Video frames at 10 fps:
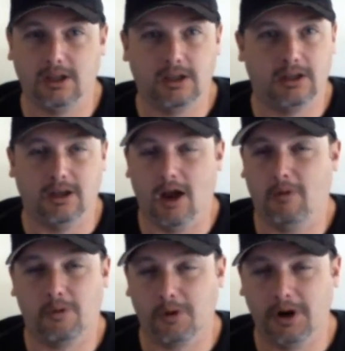
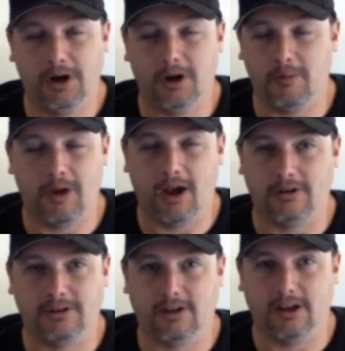not worried
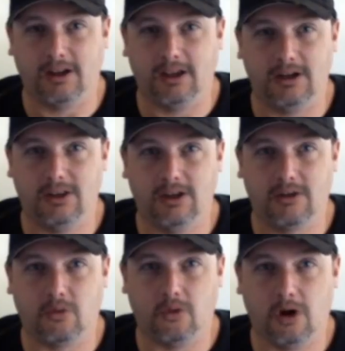about any of the
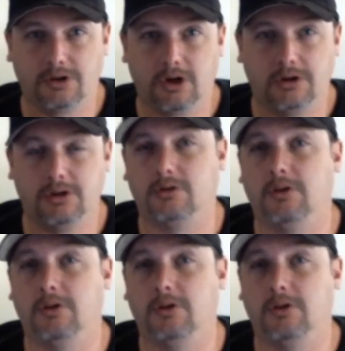other wall chargers,